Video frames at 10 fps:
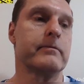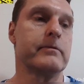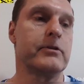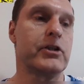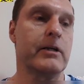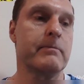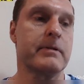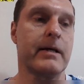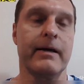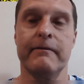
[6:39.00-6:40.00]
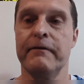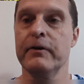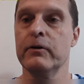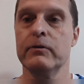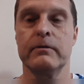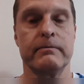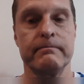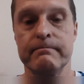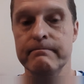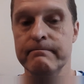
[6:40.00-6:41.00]
James Hetfield,
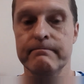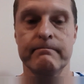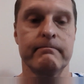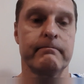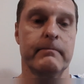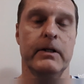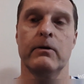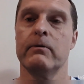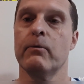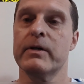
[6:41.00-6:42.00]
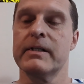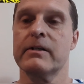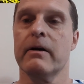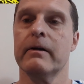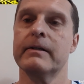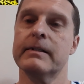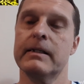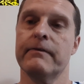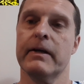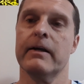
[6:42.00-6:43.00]
wears his heart on his
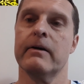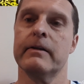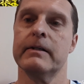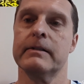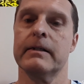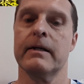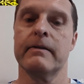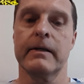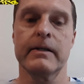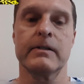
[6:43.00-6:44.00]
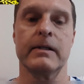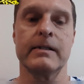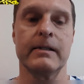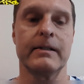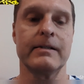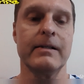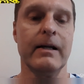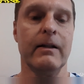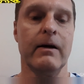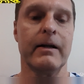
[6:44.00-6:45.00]
sleeve again on this. And I think there's not
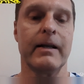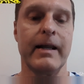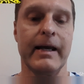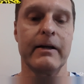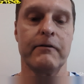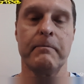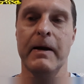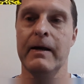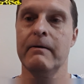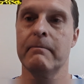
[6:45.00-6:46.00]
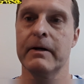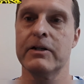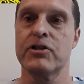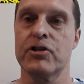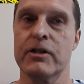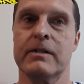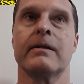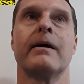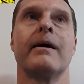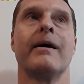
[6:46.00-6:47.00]
a lot of negative pain, but it's just
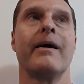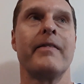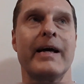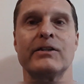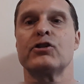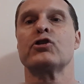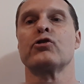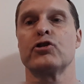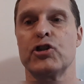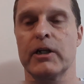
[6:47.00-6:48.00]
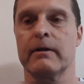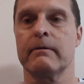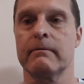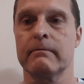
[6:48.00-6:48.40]
that searching,